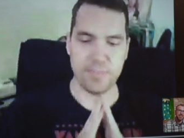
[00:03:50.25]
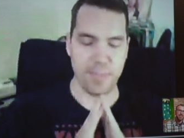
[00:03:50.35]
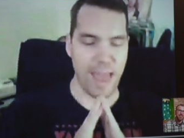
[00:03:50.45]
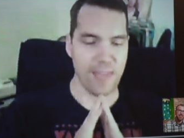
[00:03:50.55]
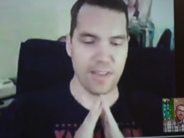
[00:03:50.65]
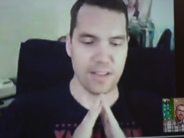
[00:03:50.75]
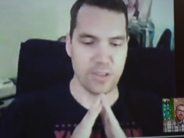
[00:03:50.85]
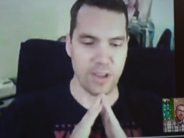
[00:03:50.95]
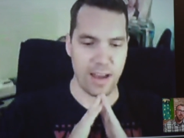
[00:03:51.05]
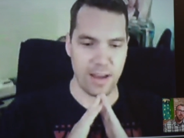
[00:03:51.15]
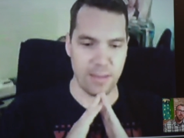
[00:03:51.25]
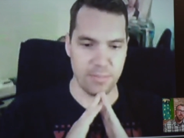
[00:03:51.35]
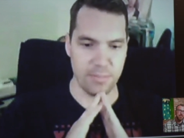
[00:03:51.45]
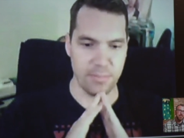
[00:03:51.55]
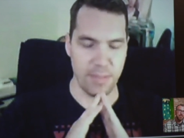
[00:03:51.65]
Having a
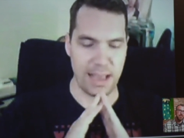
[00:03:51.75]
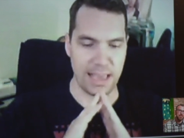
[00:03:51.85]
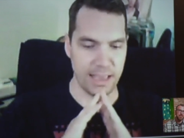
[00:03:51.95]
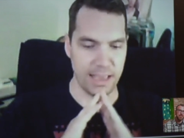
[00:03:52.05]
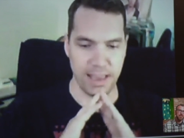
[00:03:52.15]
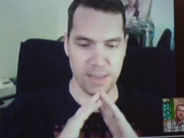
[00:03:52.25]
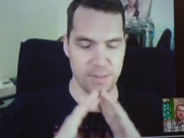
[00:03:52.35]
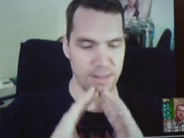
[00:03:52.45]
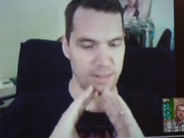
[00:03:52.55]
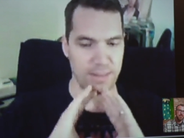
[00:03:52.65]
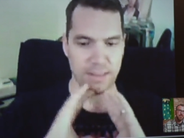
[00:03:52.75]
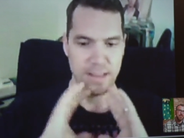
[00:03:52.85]
job making games is,